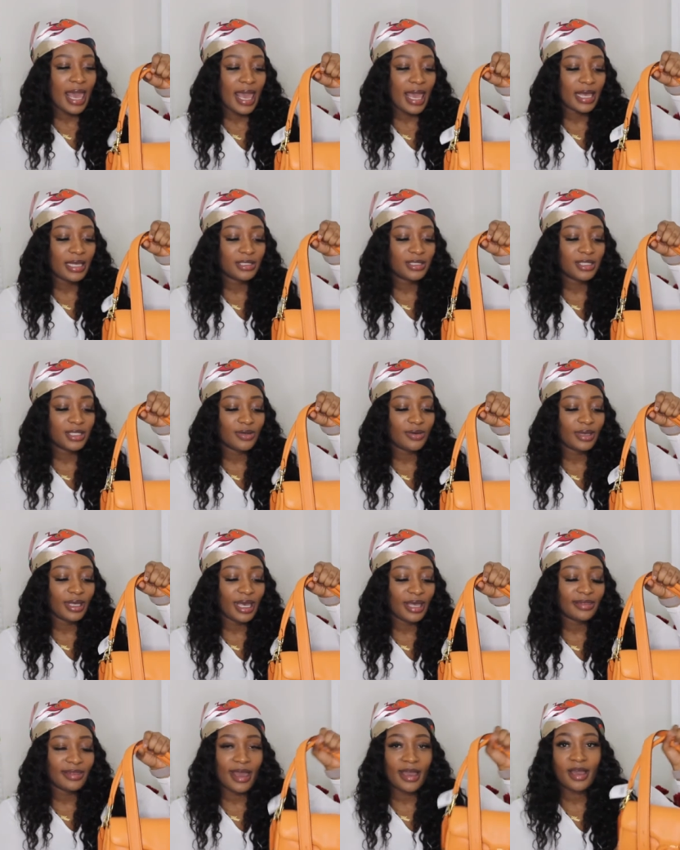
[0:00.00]
and still
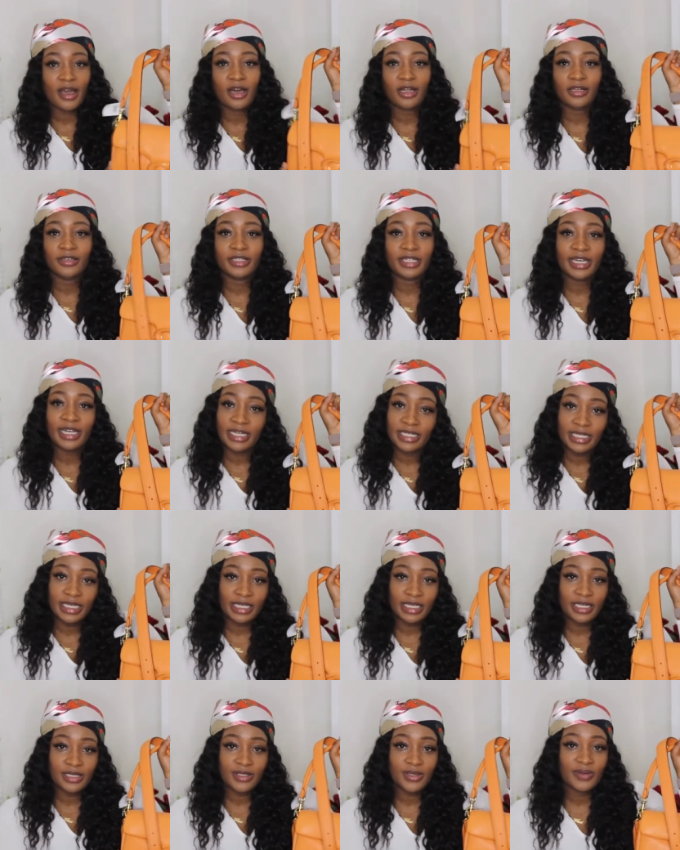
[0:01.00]
get that color that I needed.